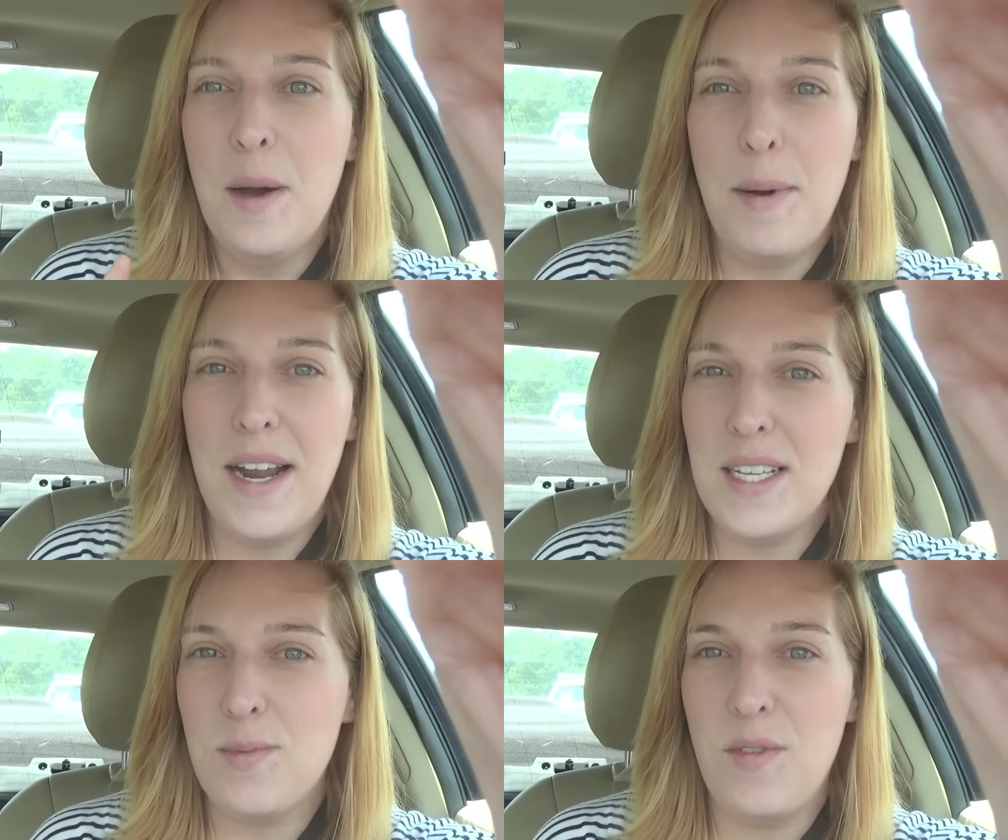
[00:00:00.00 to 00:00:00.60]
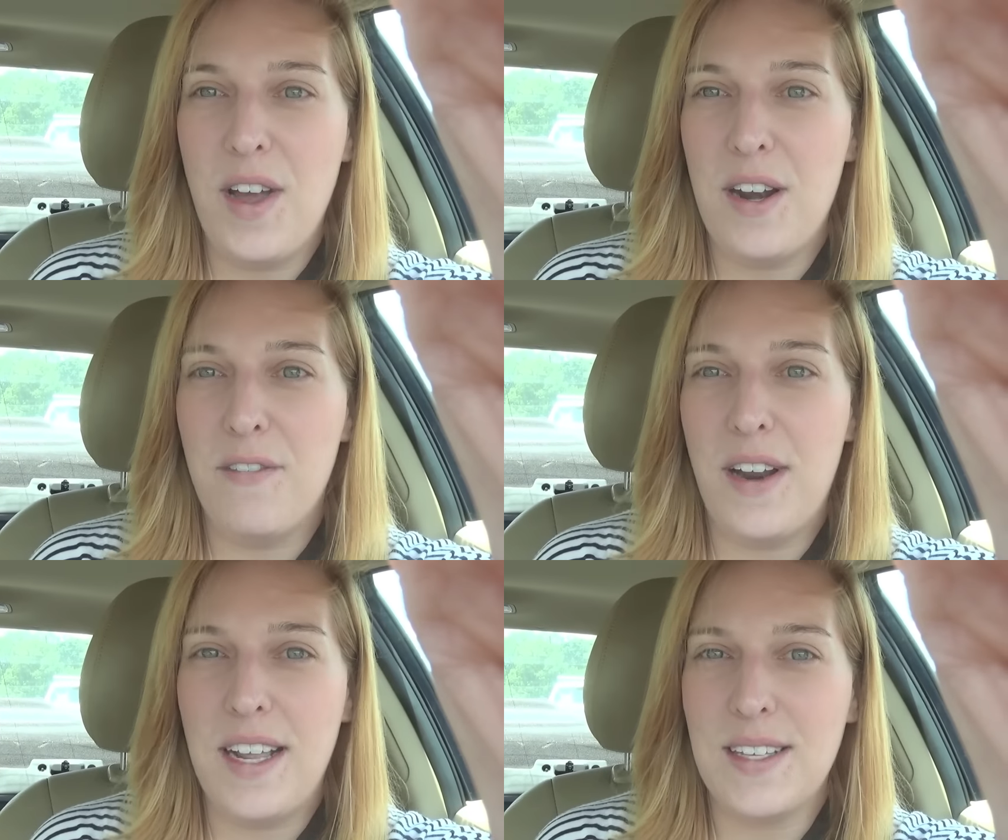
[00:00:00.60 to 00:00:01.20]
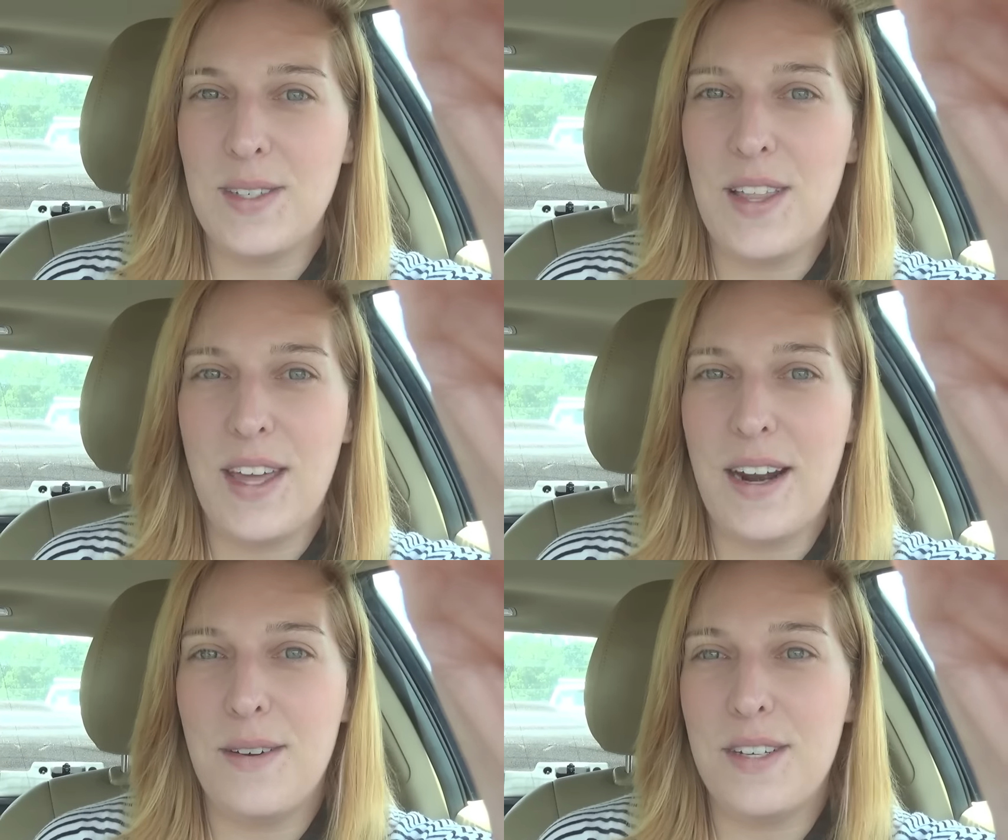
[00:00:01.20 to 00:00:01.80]
My husband found it funny, so I
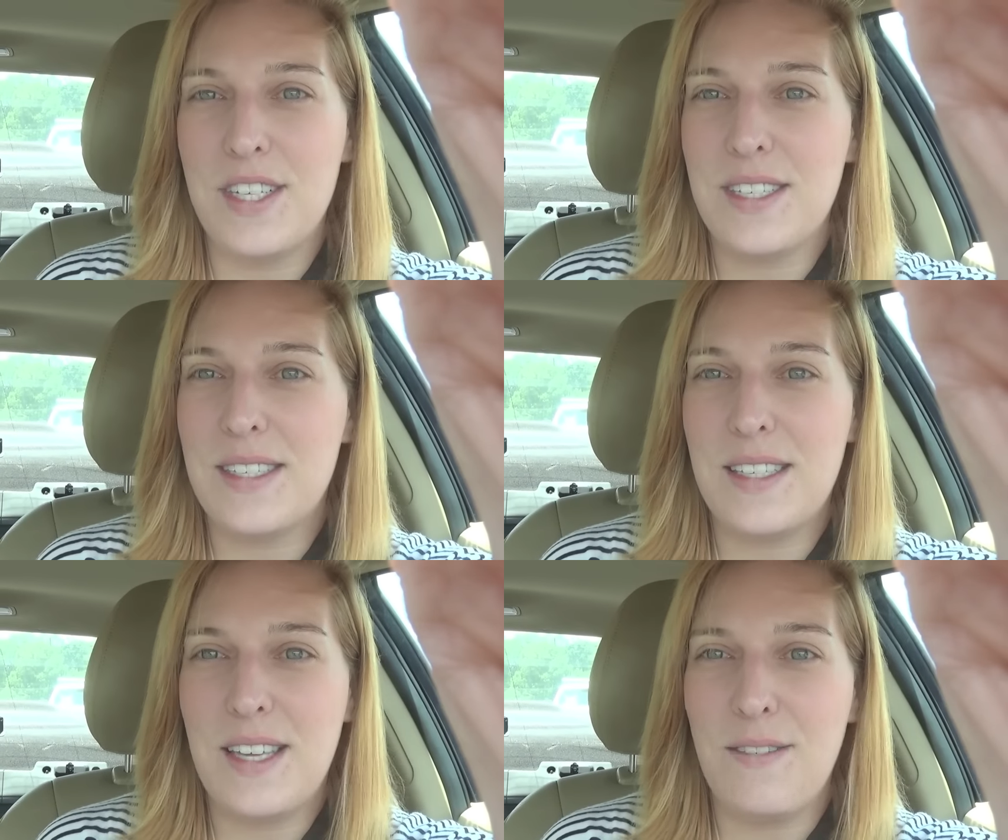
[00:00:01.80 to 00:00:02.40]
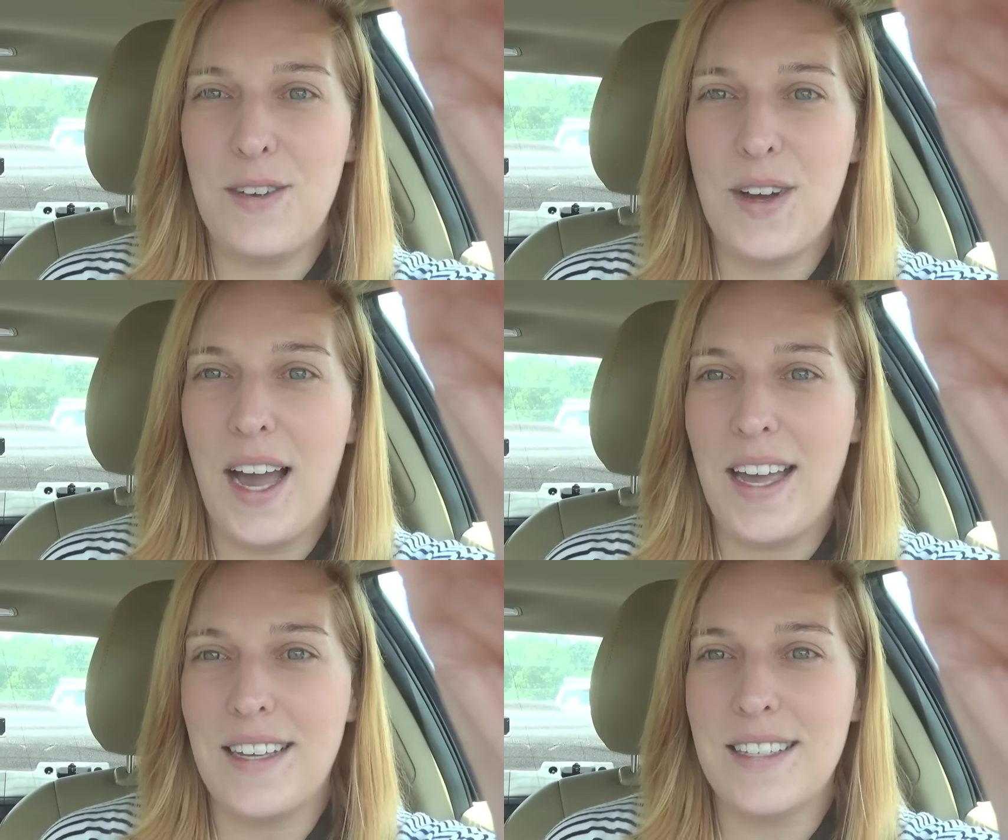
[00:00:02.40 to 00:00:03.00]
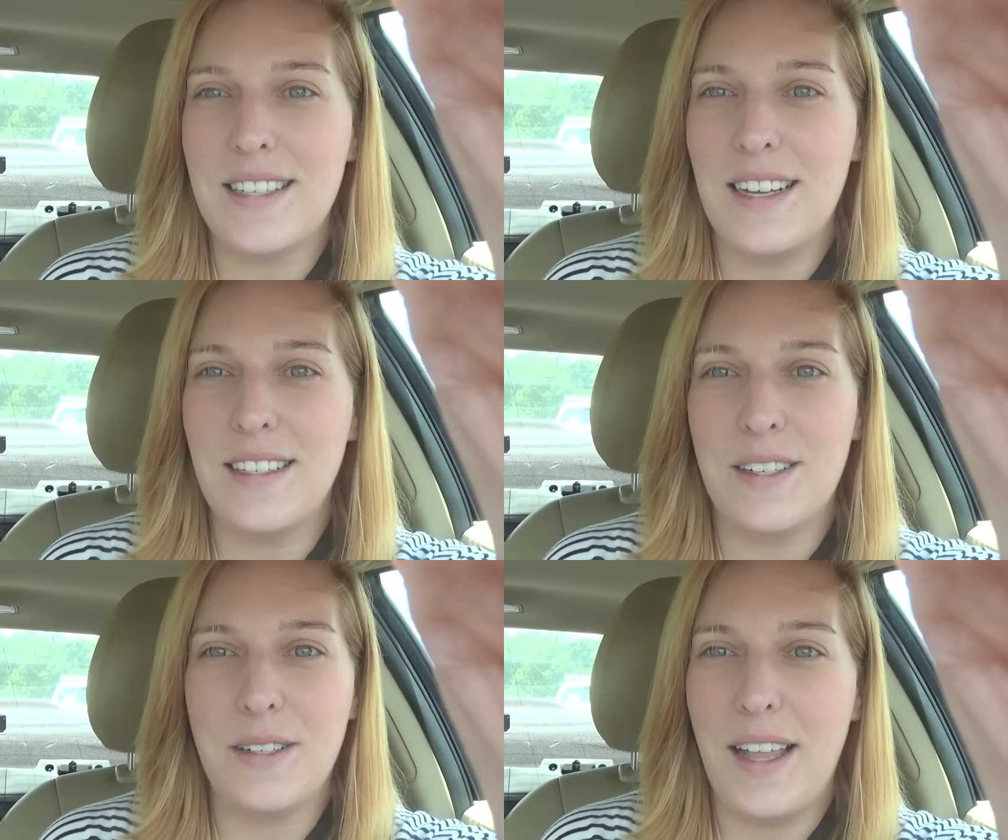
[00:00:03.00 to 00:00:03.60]
thought I would just give you guys a
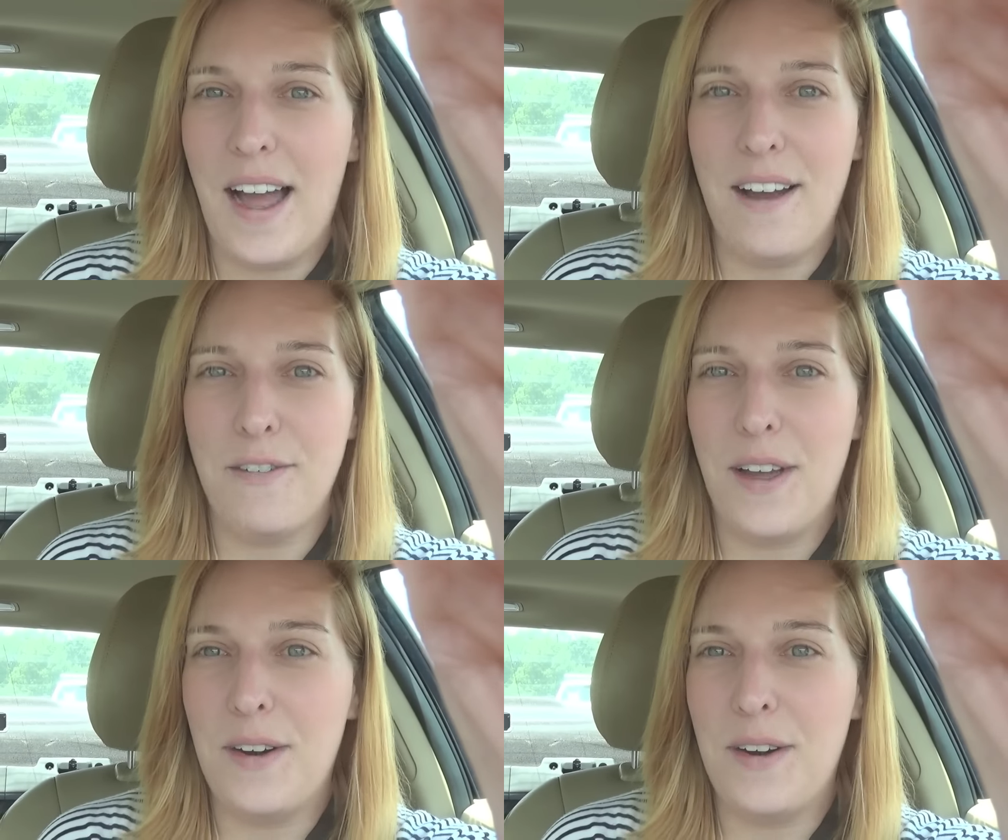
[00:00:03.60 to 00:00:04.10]
little laugh.